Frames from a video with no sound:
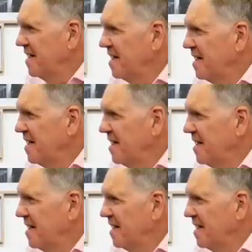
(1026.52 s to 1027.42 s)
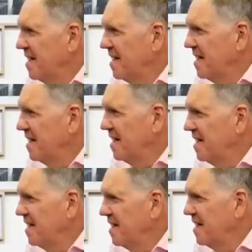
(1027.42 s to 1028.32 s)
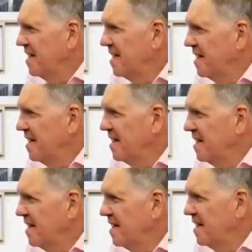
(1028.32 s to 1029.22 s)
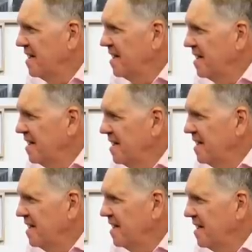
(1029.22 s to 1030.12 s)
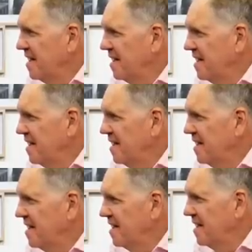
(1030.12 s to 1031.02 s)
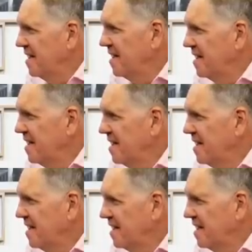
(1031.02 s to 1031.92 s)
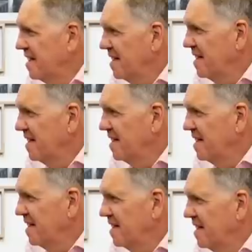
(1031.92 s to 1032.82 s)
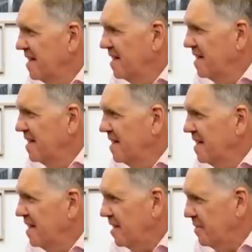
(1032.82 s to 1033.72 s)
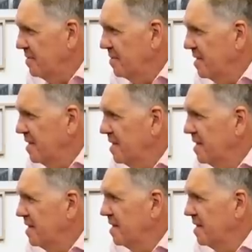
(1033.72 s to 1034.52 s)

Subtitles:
(not speaking)